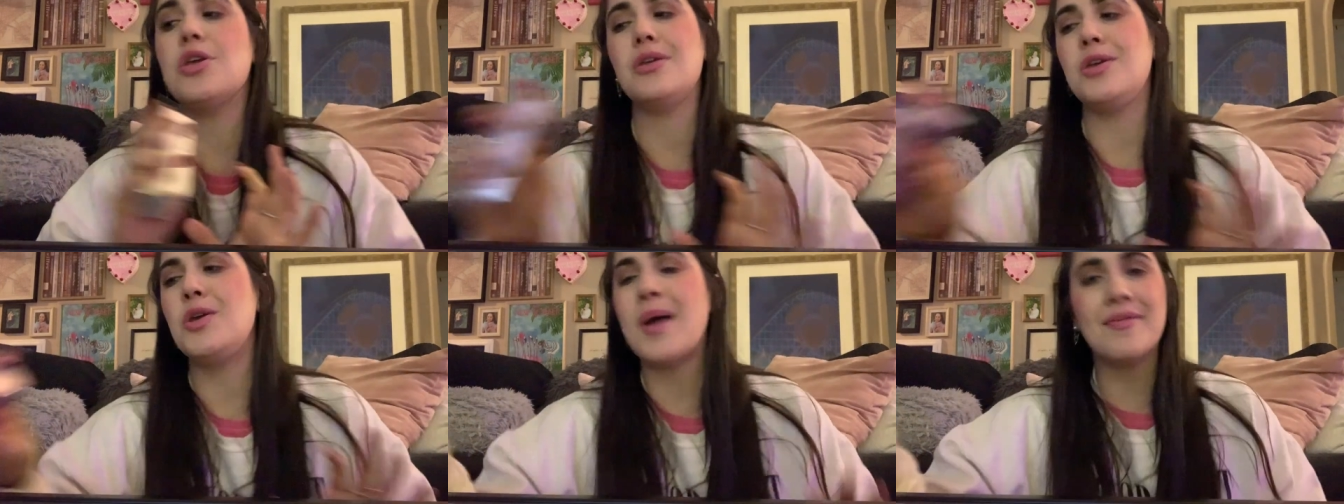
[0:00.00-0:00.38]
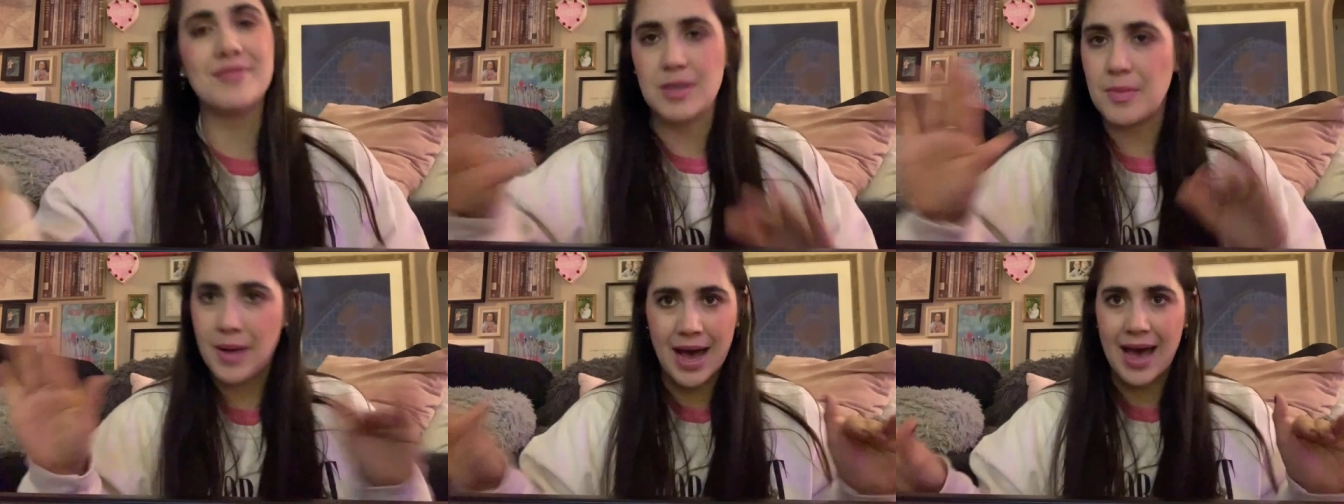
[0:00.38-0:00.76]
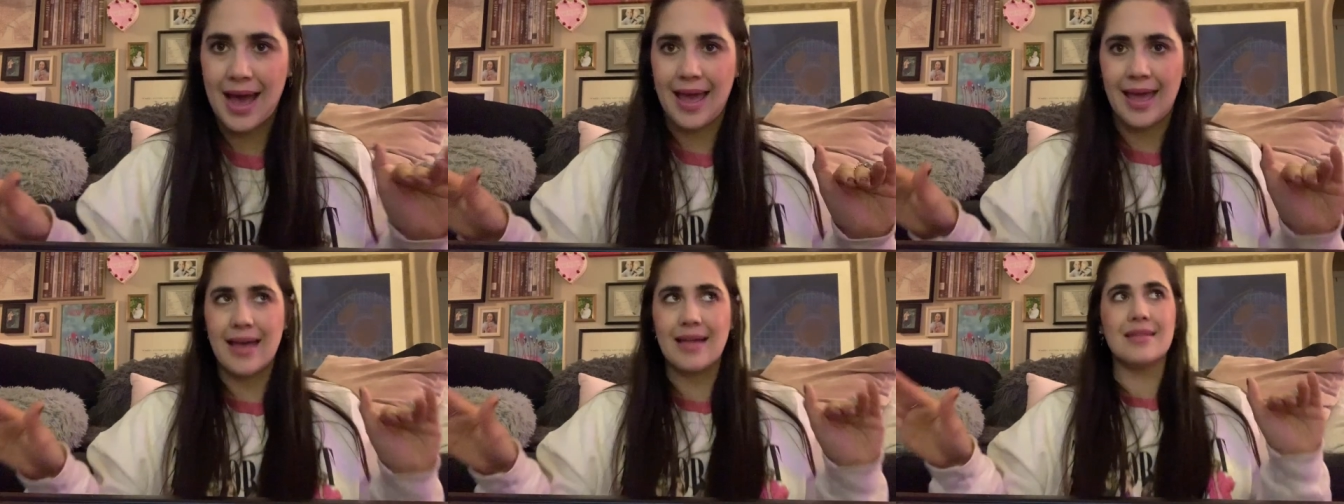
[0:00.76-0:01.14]
You have to
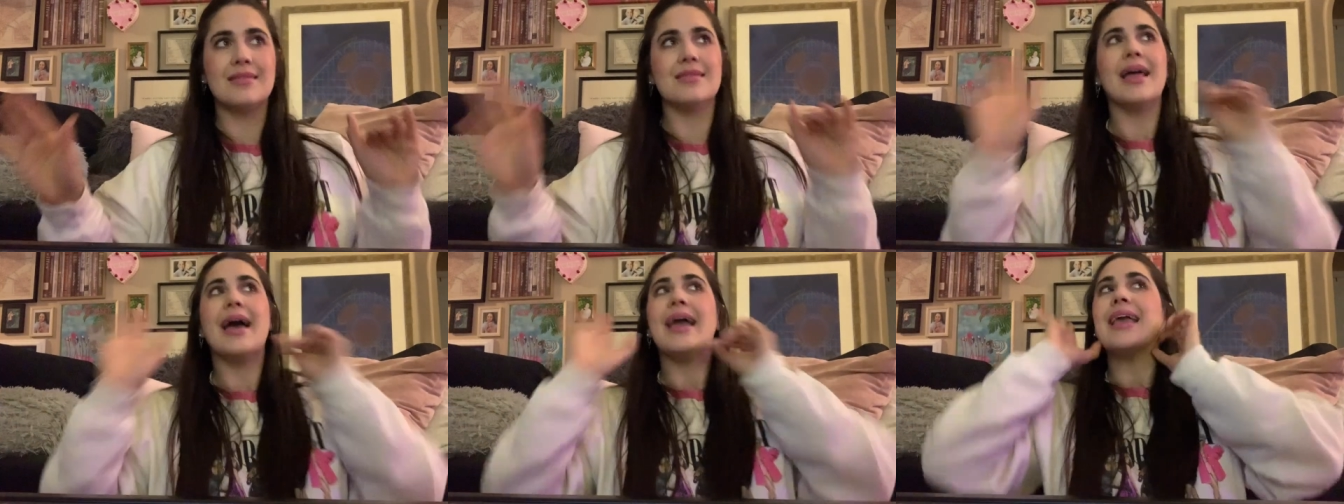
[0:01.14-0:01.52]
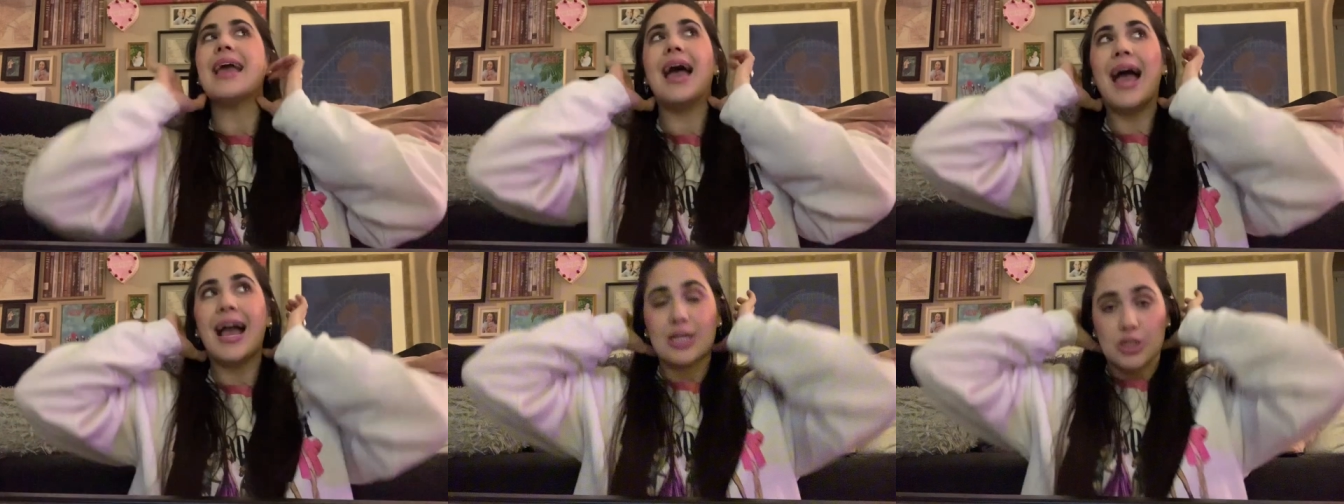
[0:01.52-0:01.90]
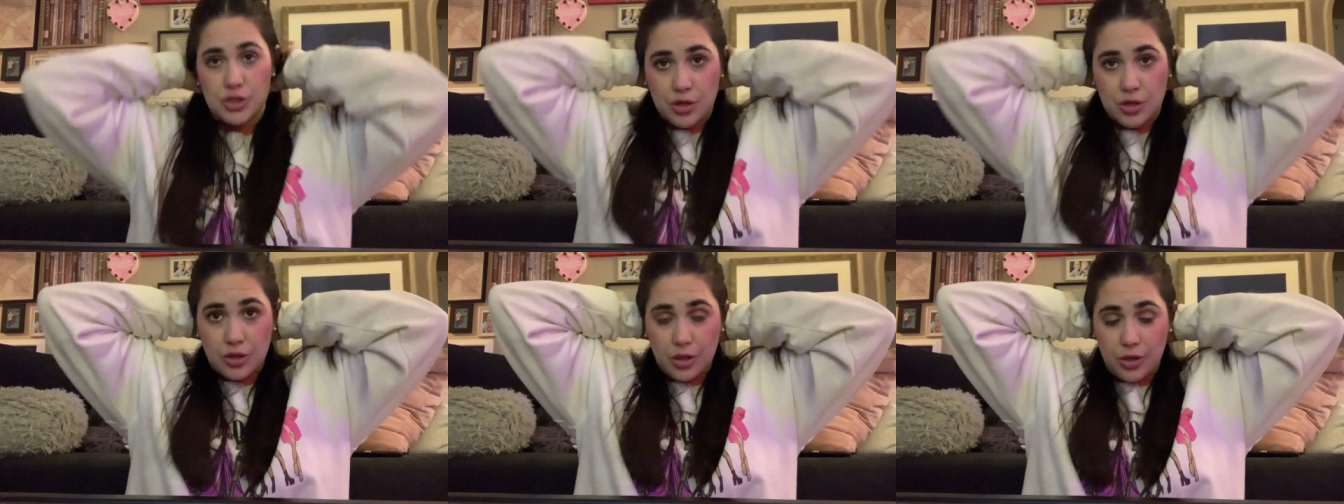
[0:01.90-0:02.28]
buy like
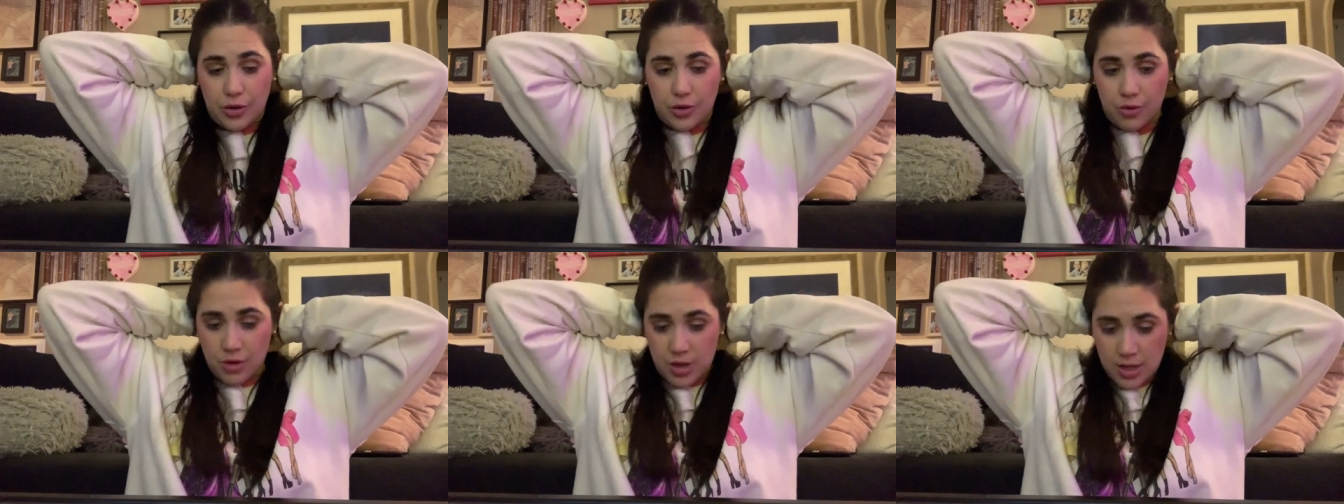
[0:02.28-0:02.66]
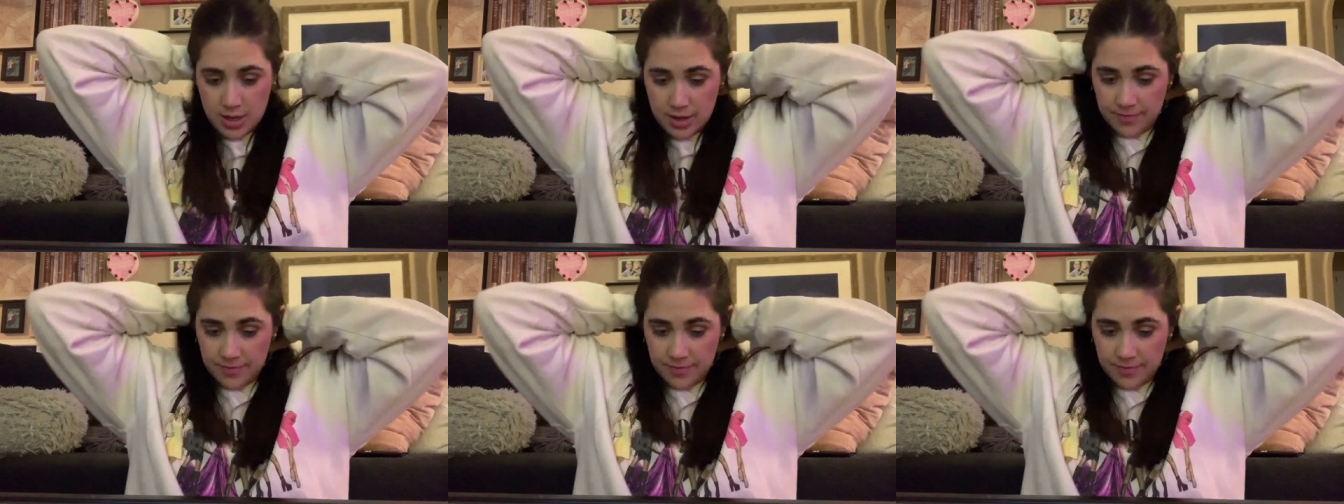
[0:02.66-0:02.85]
extra glue.